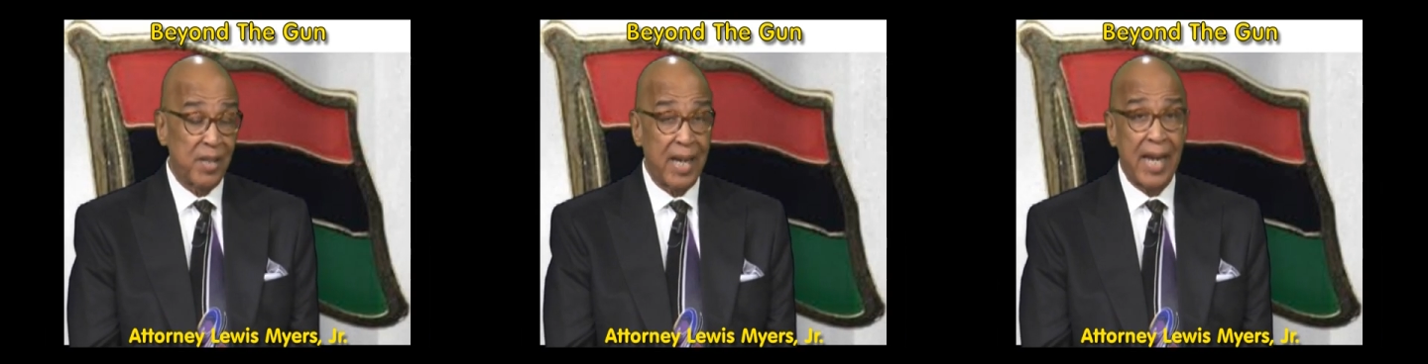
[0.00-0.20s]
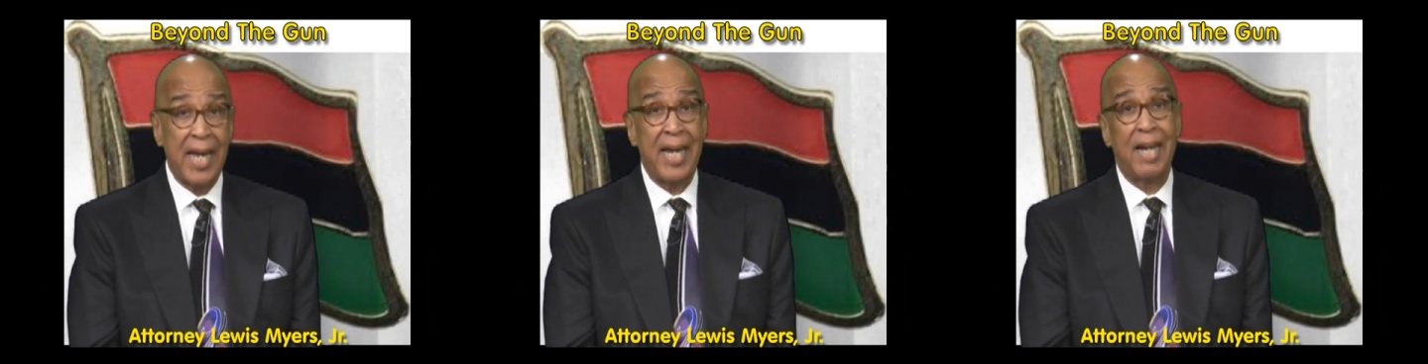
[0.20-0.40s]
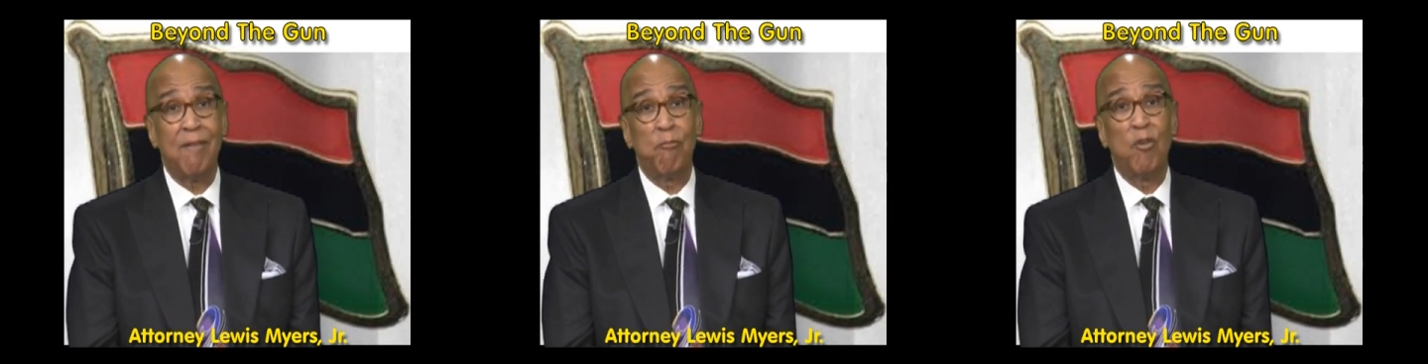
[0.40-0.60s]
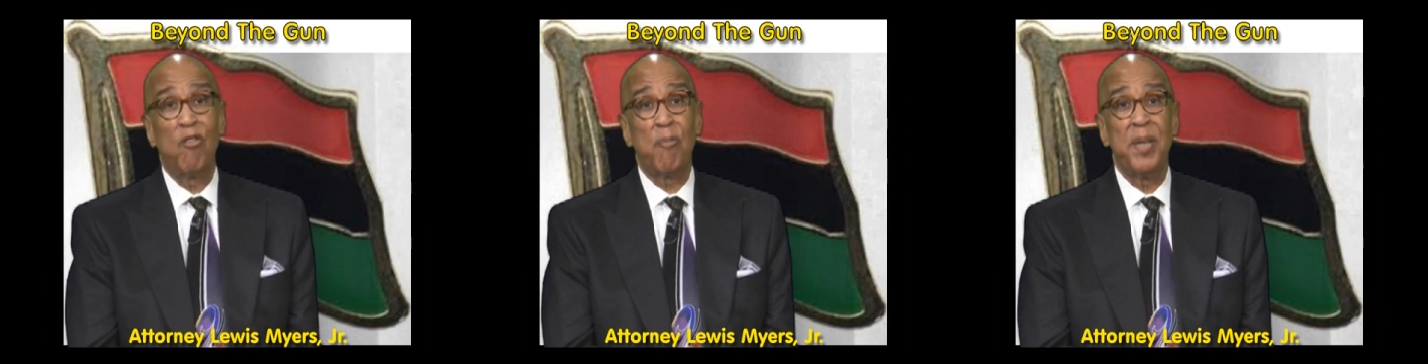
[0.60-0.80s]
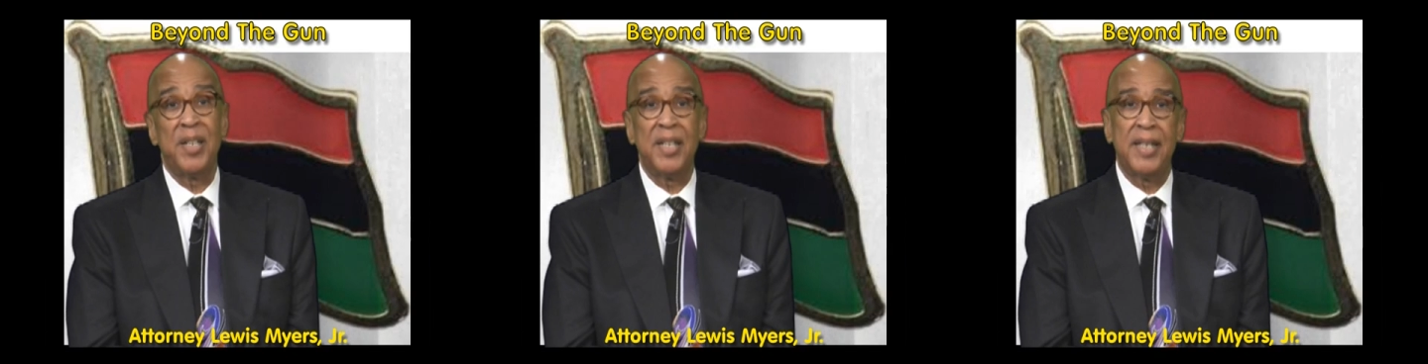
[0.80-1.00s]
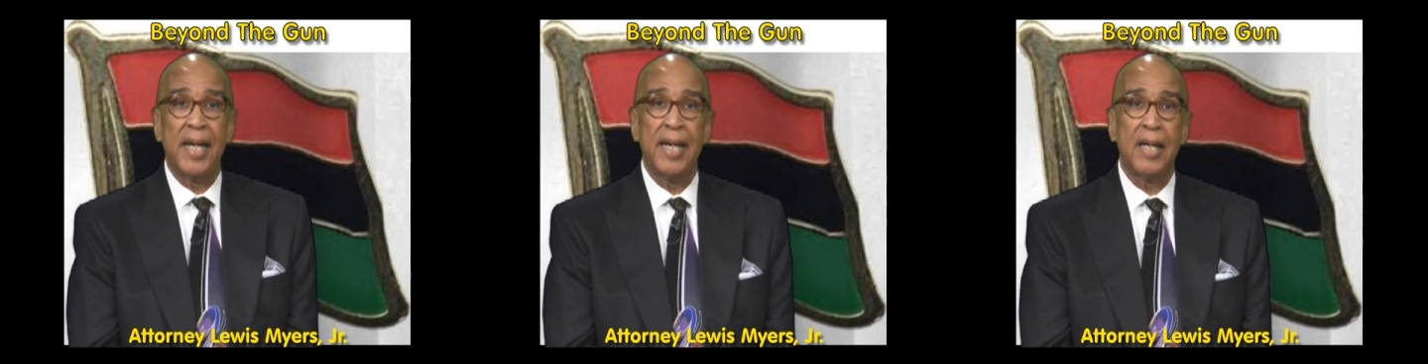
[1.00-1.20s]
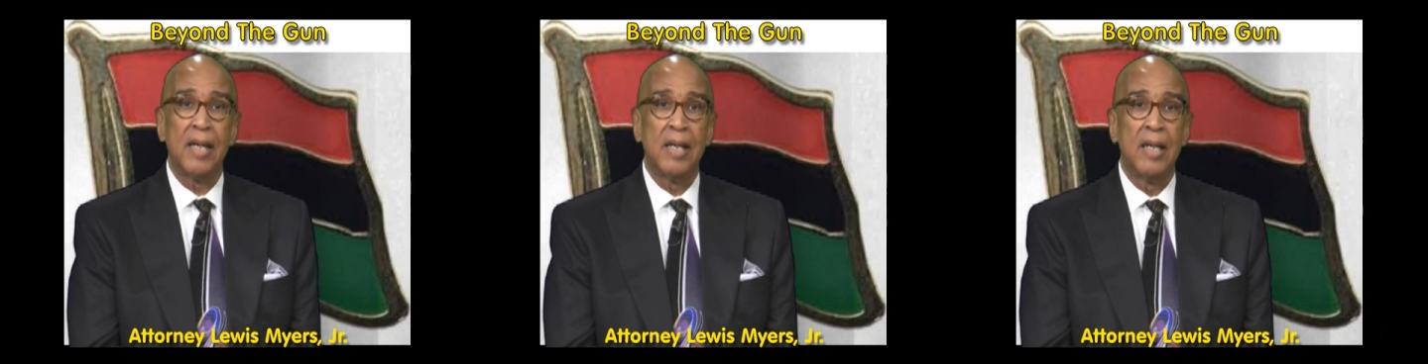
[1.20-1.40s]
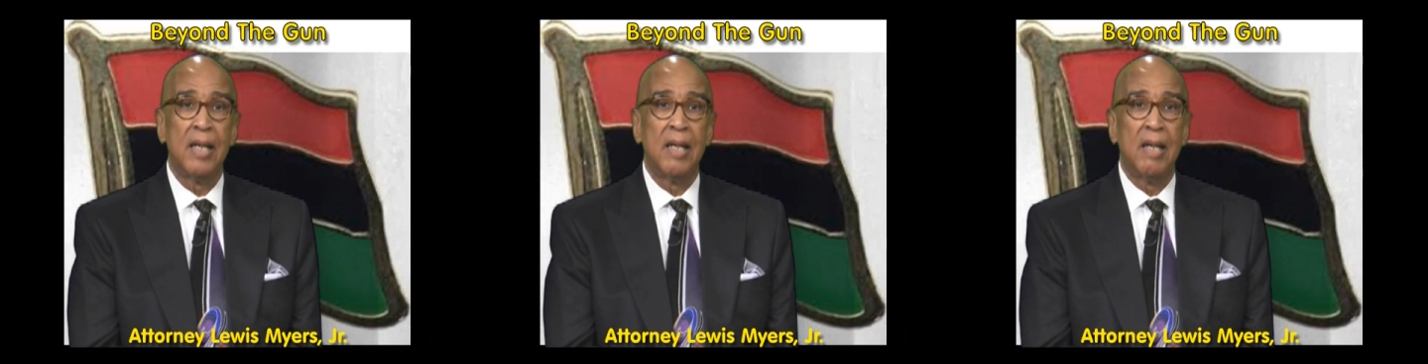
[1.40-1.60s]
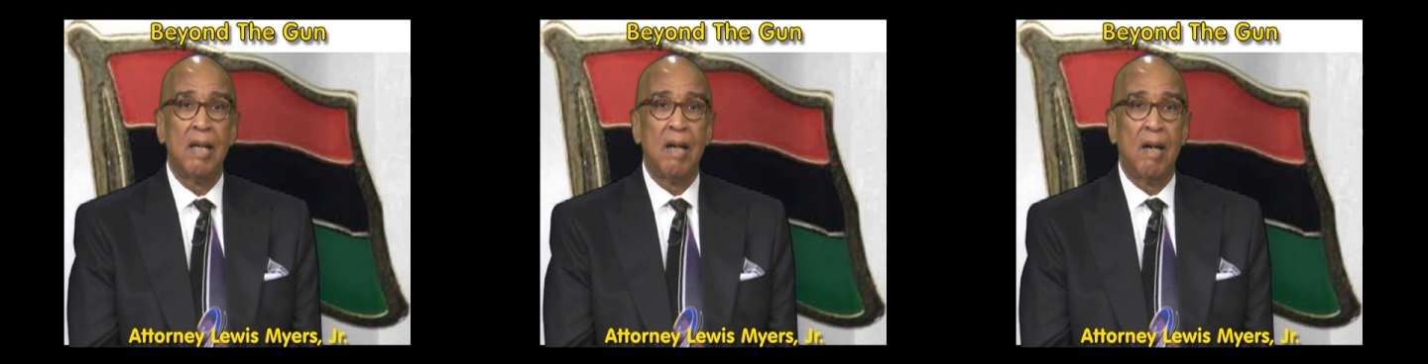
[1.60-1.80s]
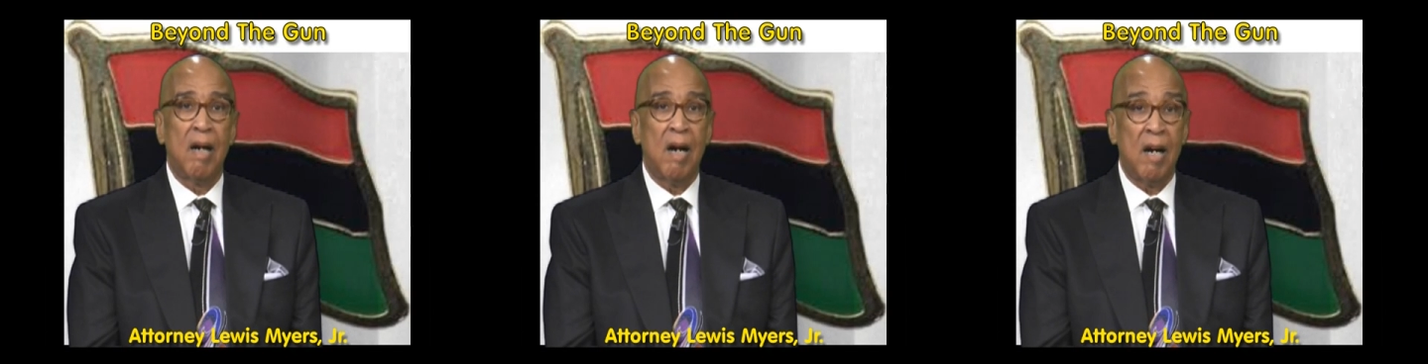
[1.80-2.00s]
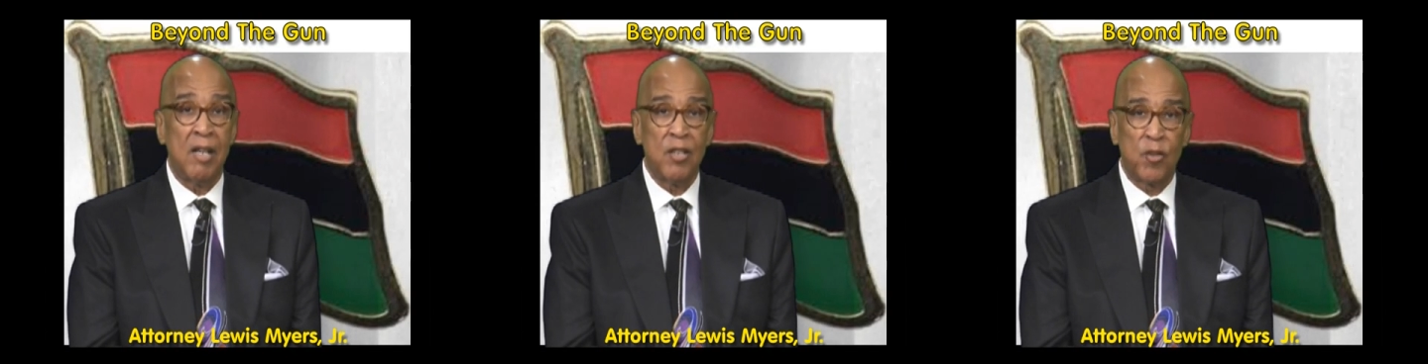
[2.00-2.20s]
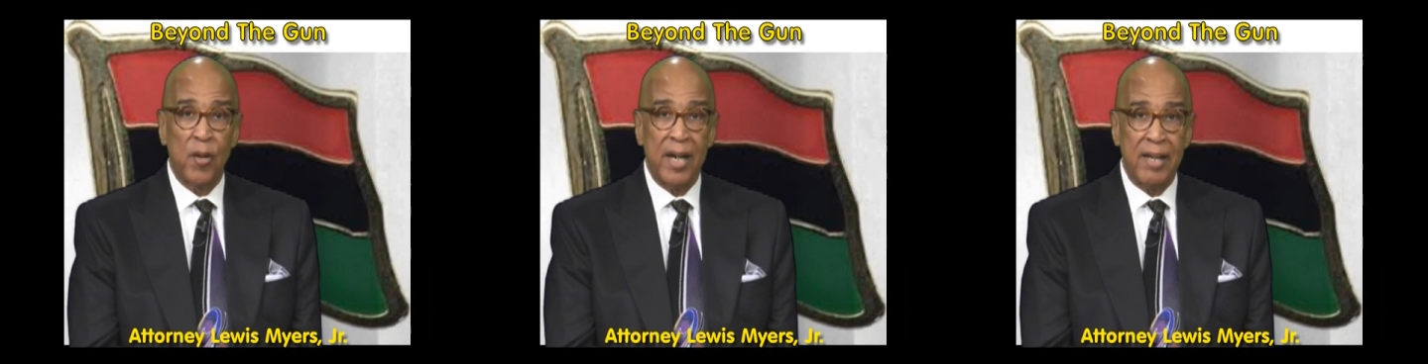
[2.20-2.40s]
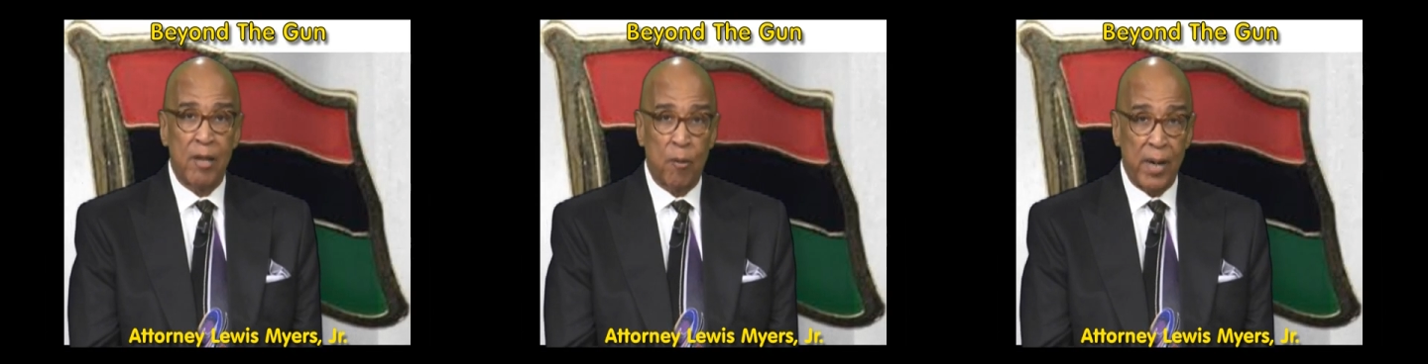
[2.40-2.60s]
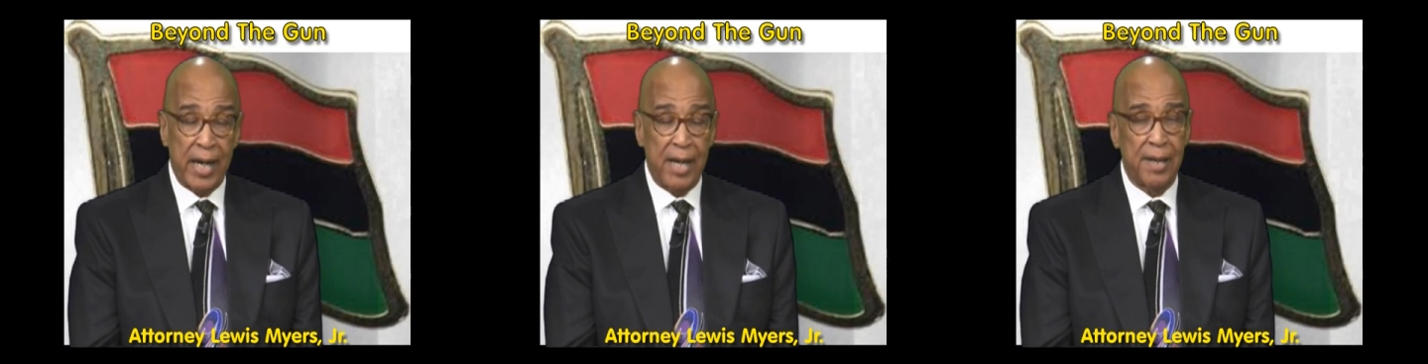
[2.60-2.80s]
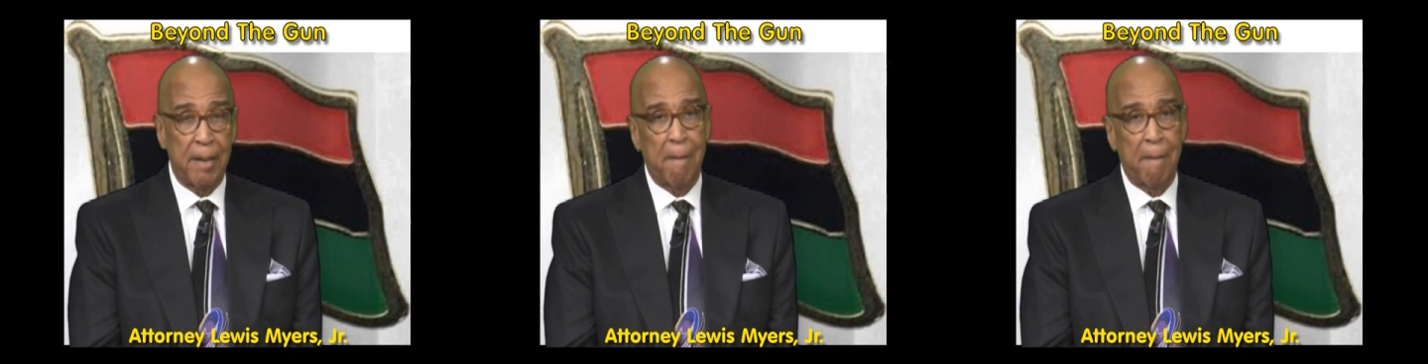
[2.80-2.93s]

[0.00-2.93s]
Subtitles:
to have with me today Lew Grant,